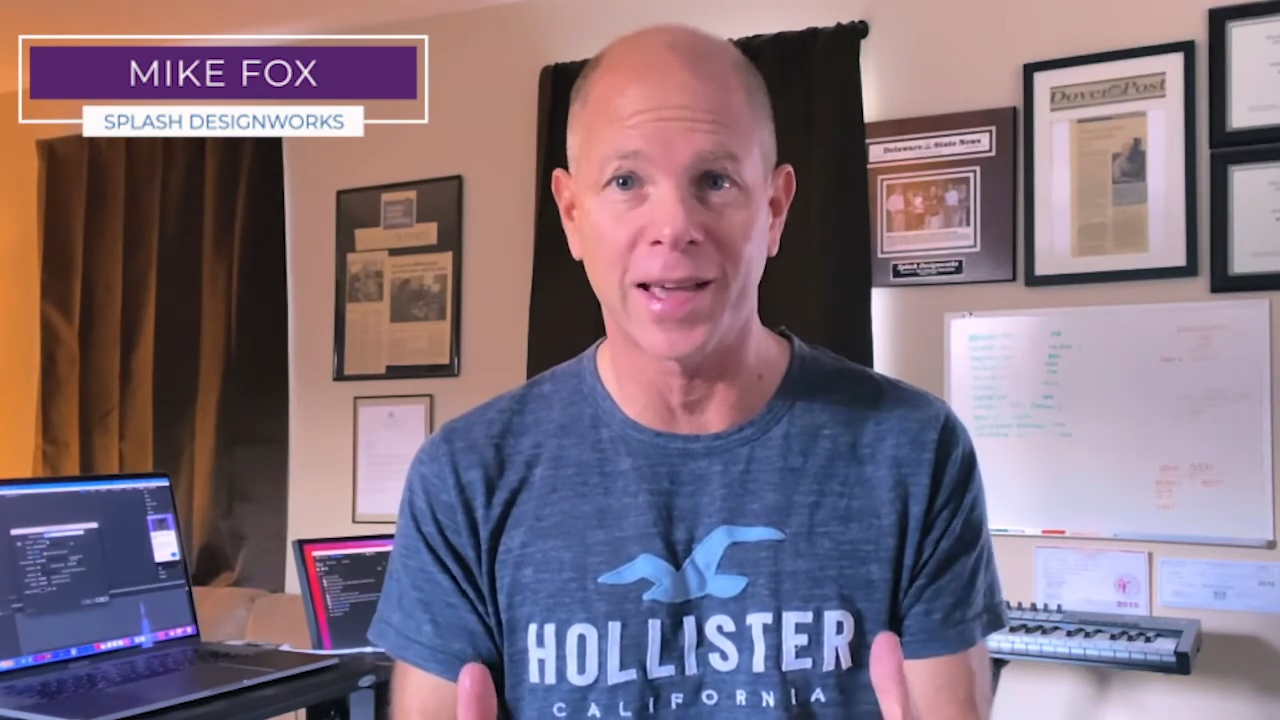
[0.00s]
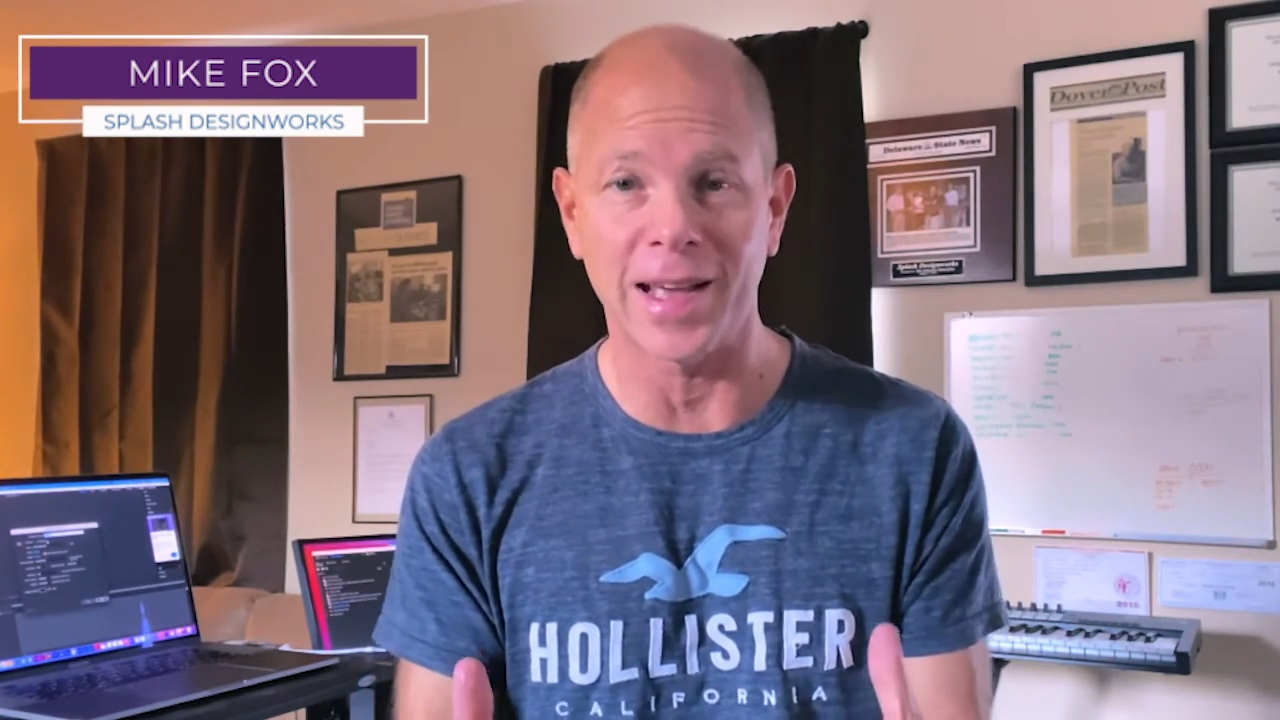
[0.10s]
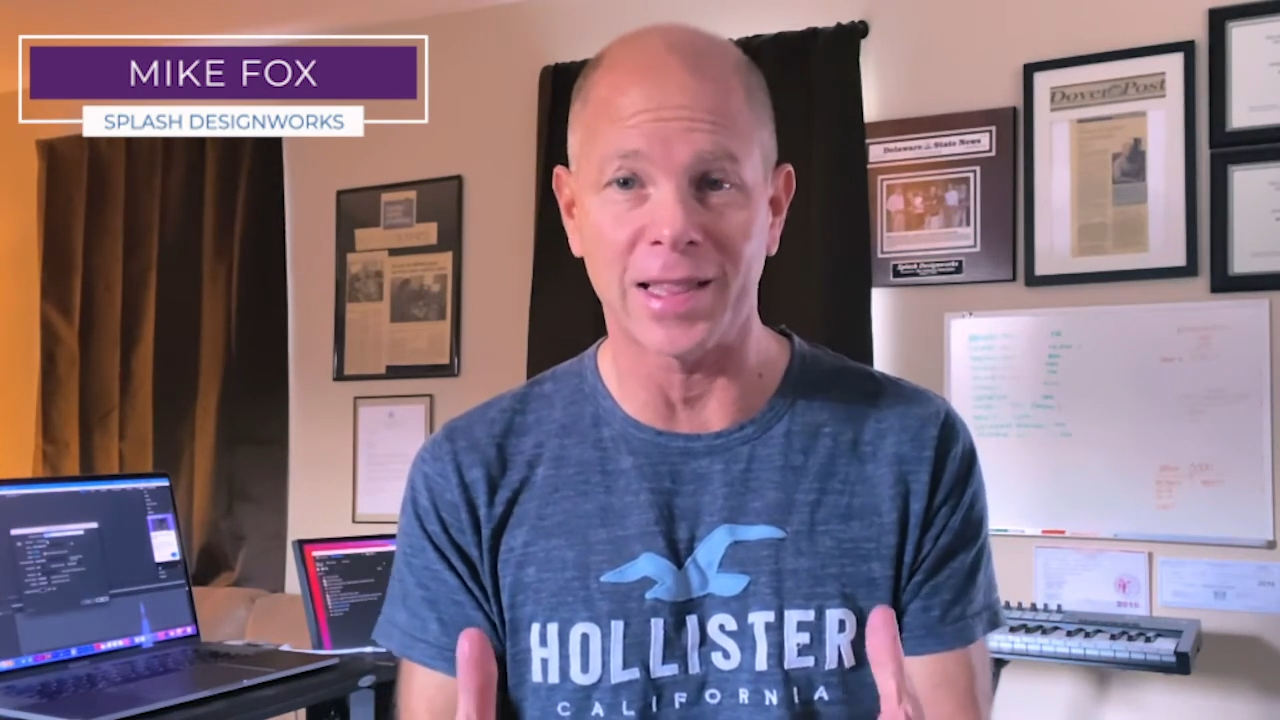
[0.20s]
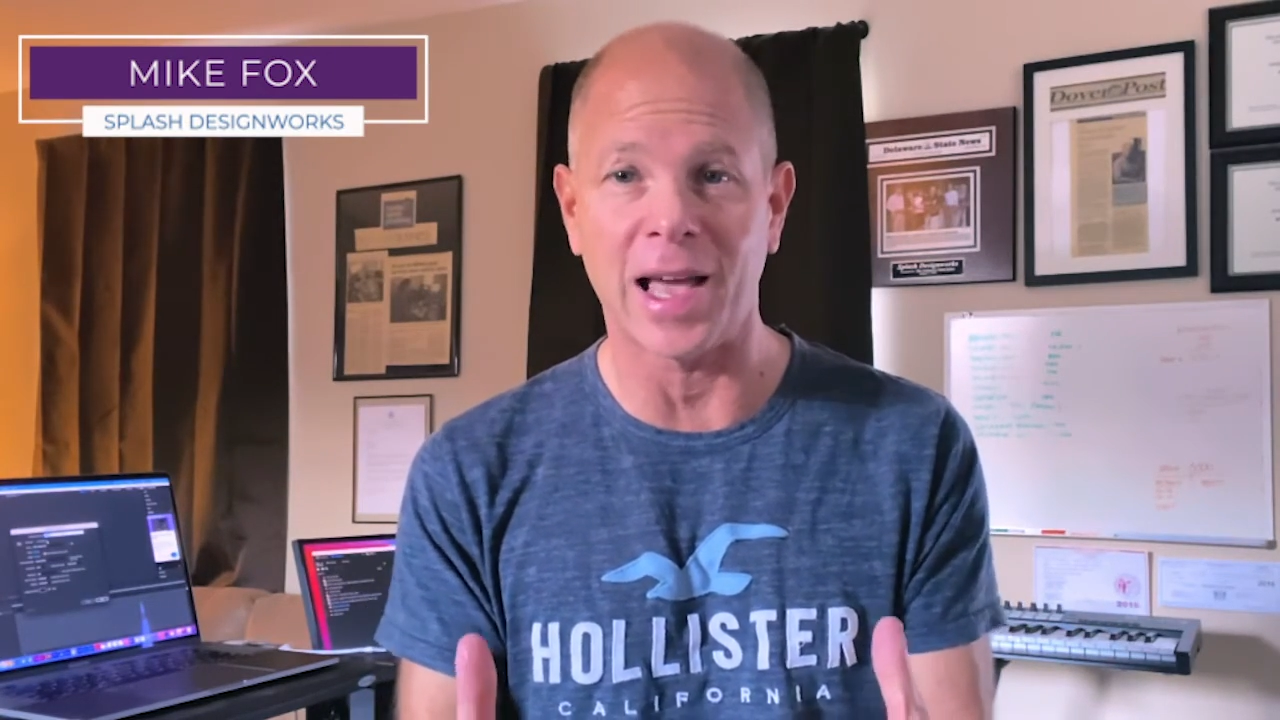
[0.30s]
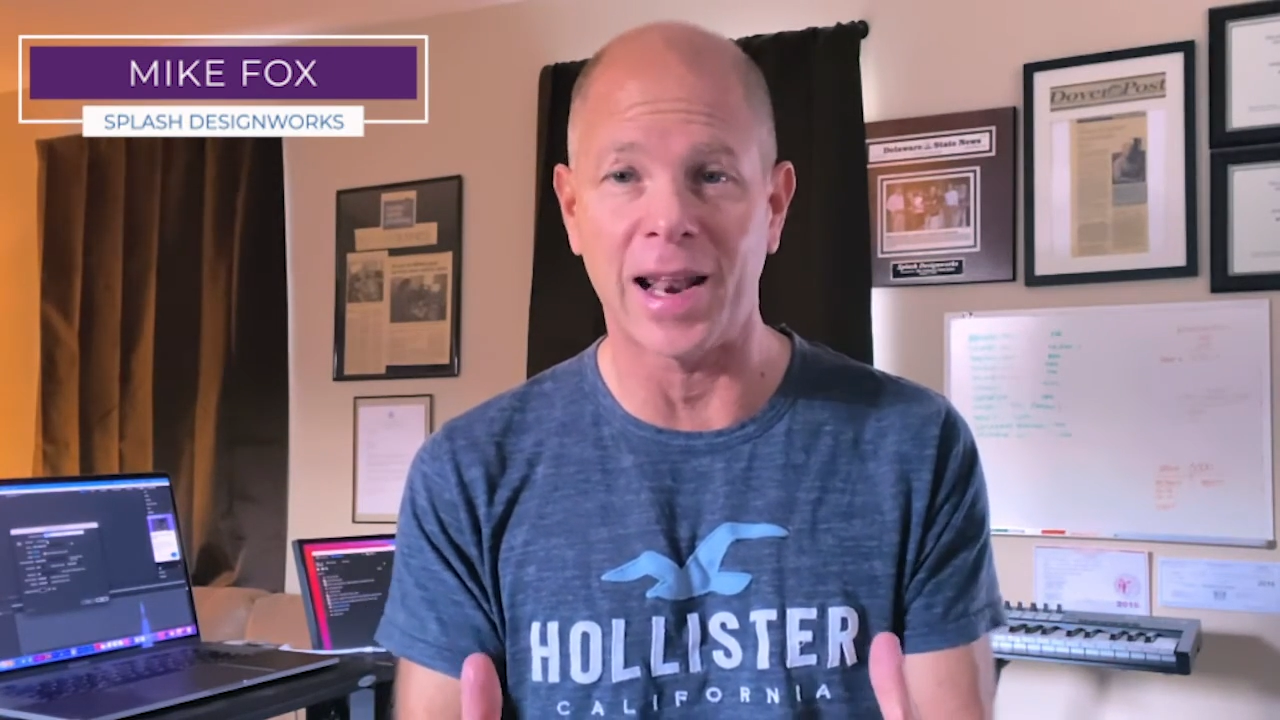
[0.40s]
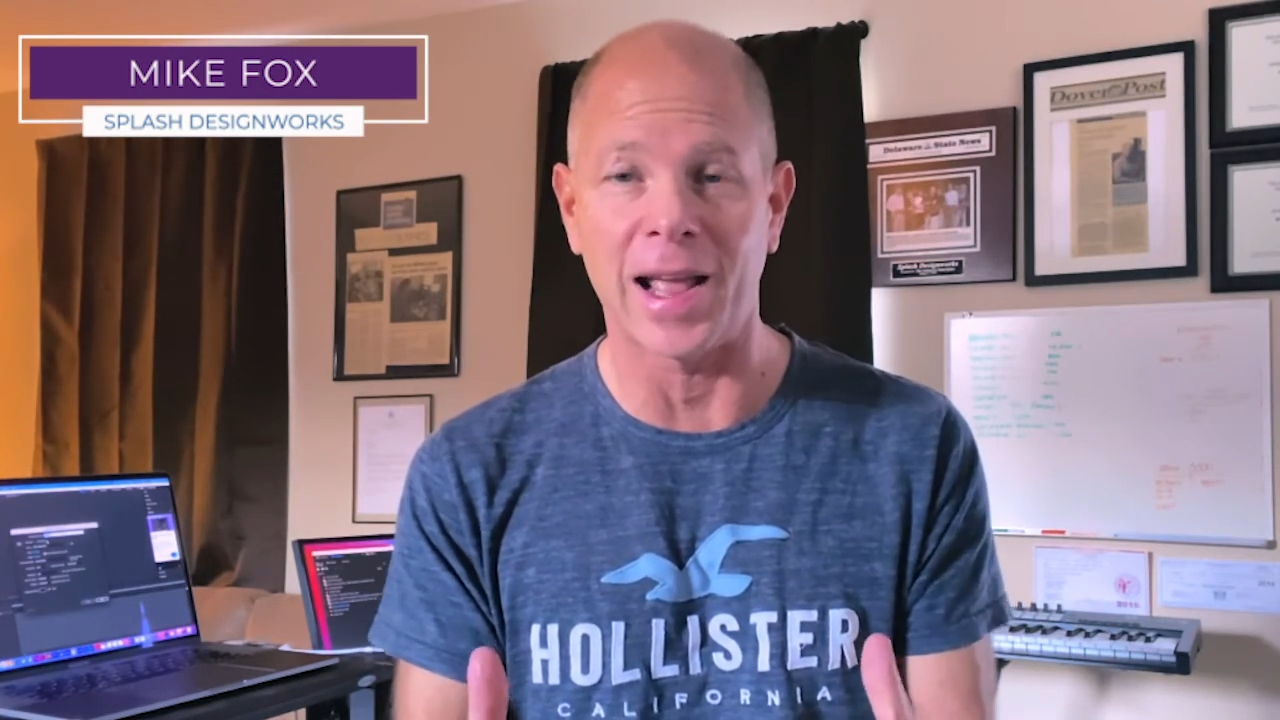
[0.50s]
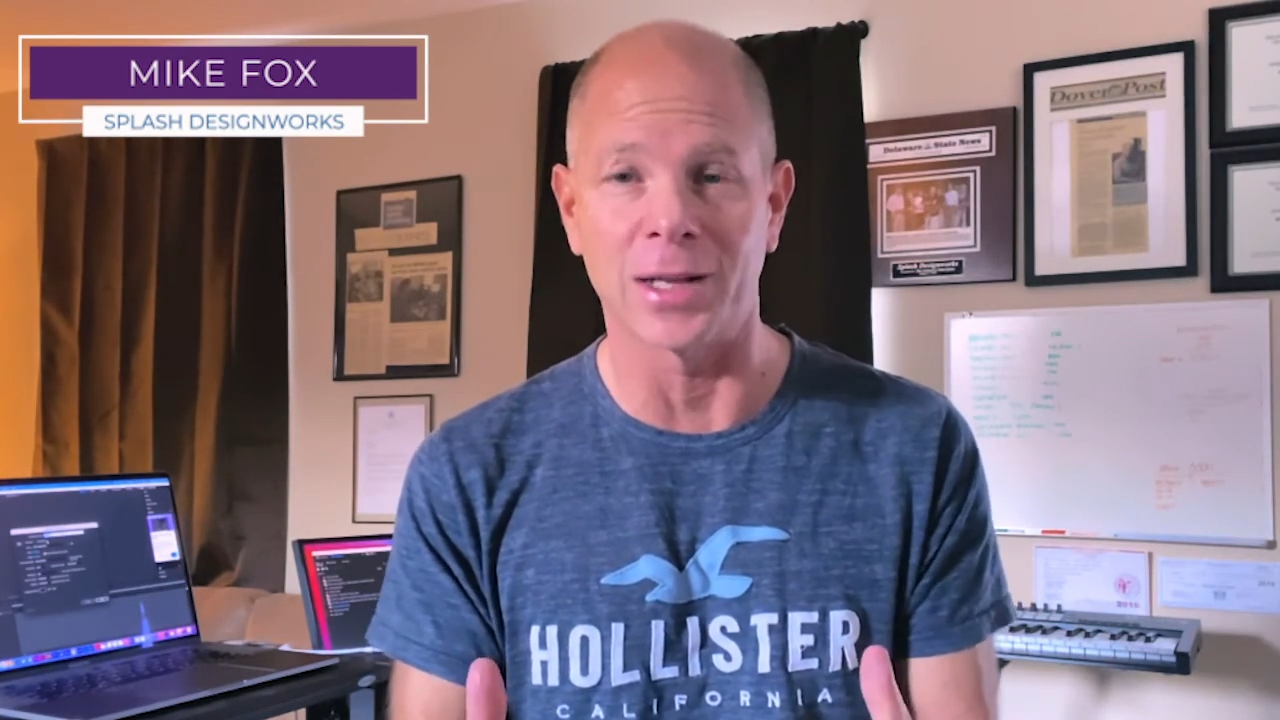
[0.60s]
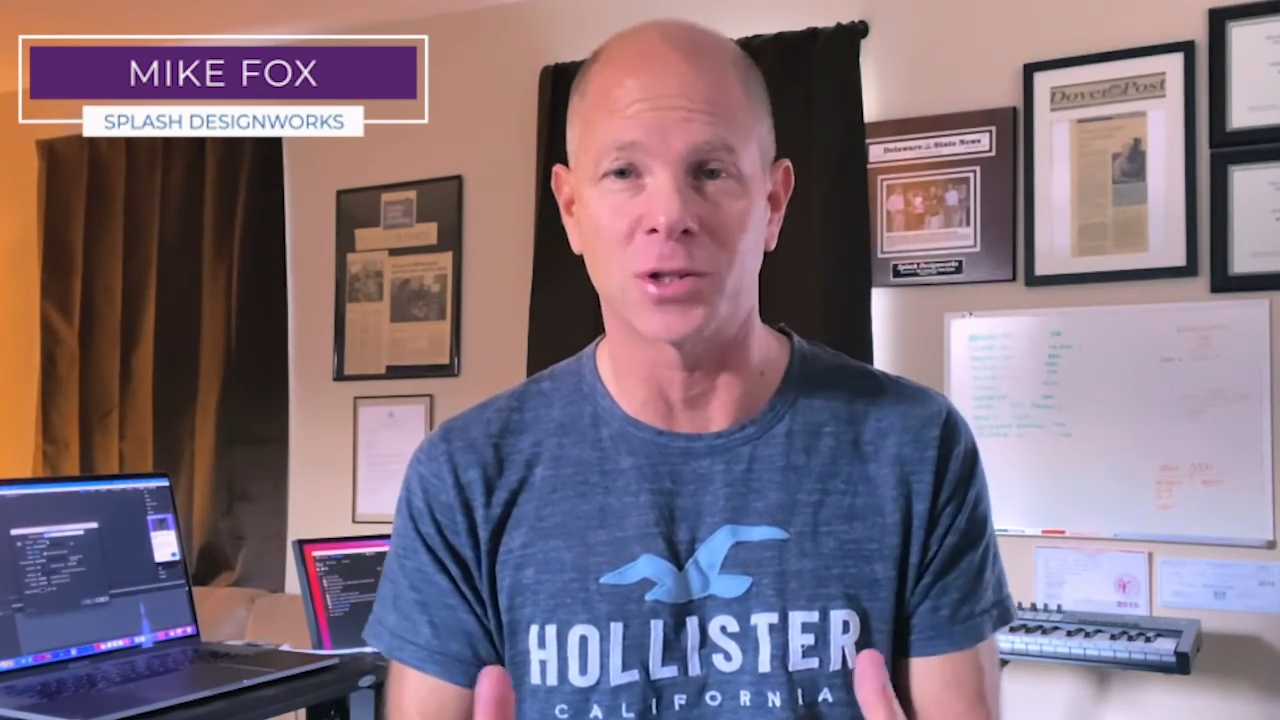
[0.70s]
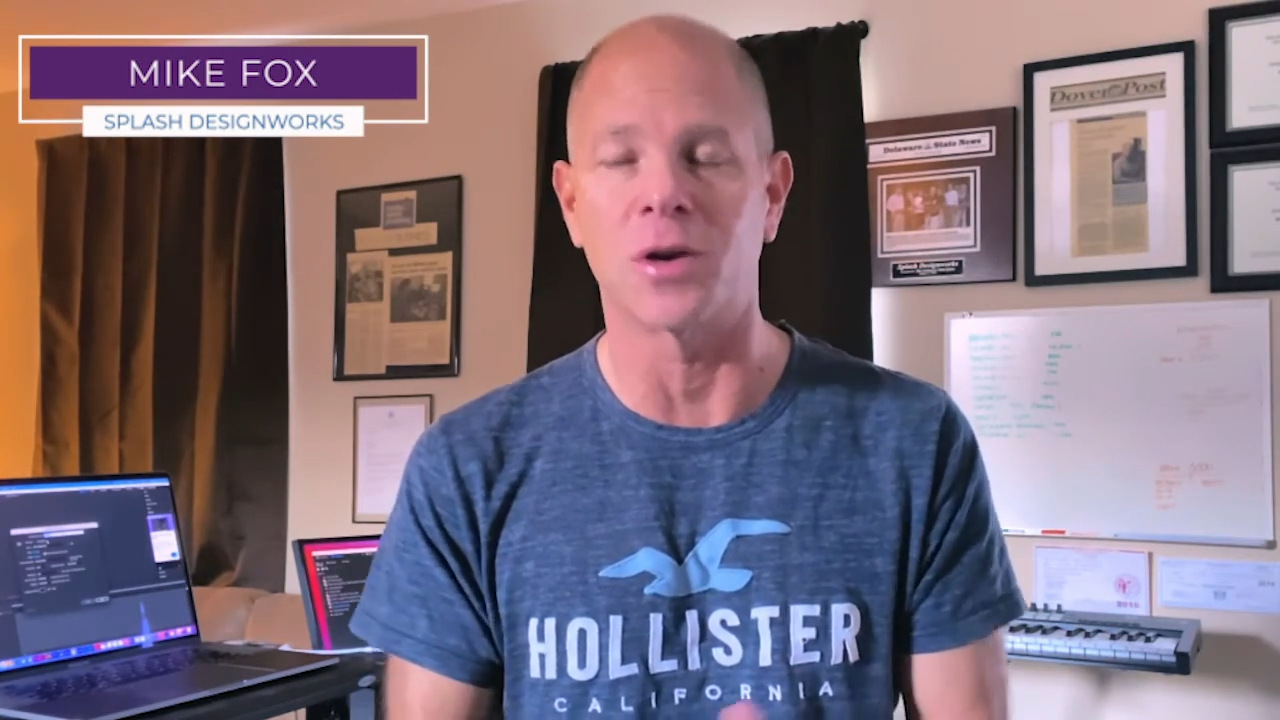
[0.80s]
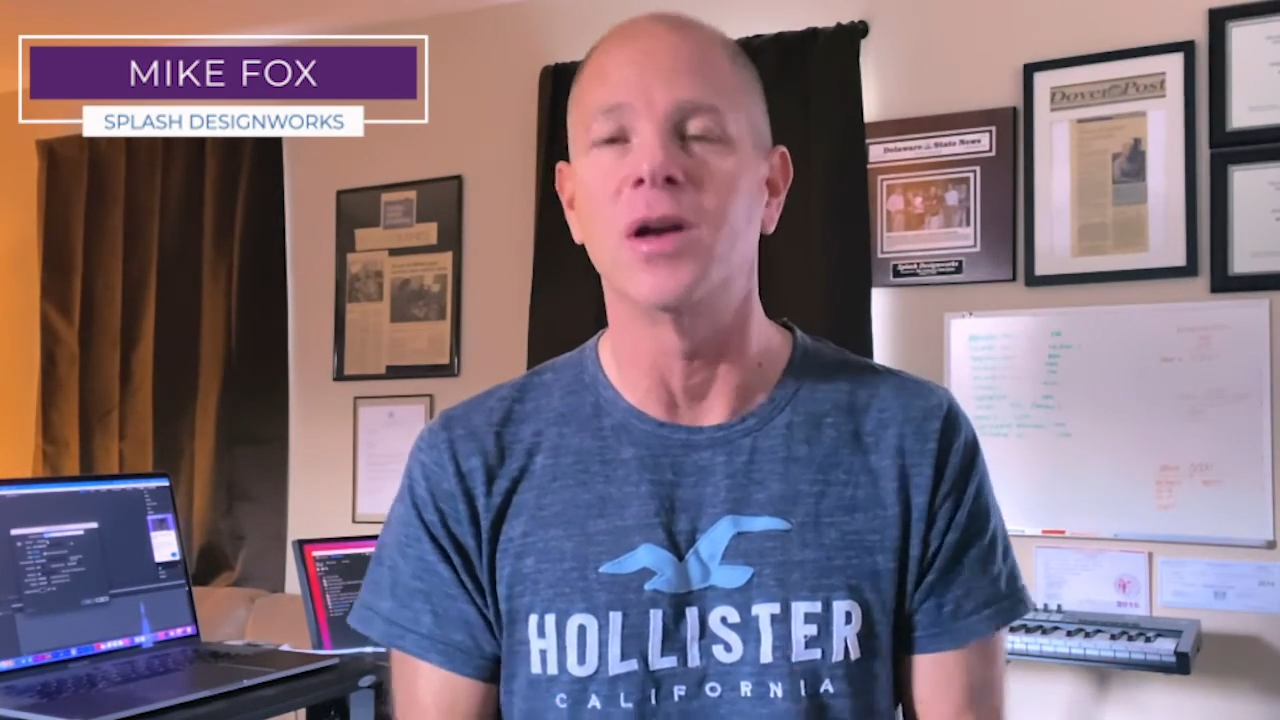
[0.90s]
get that
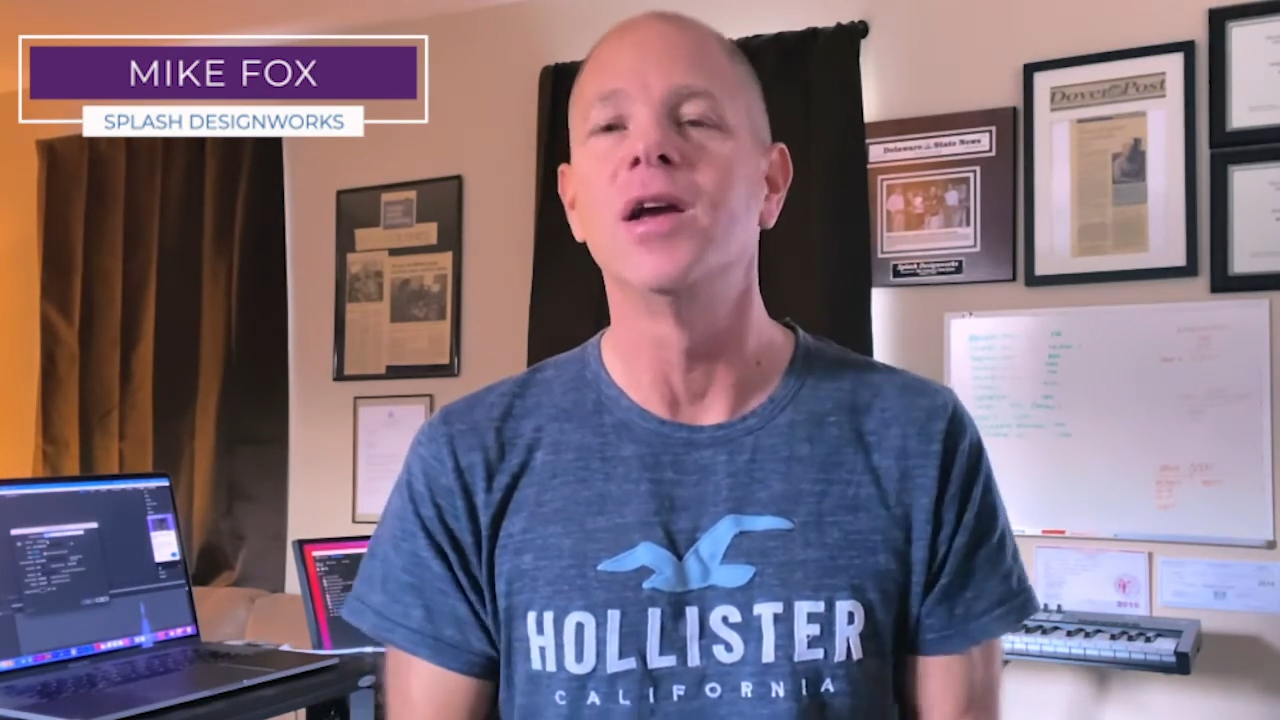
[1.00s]
answer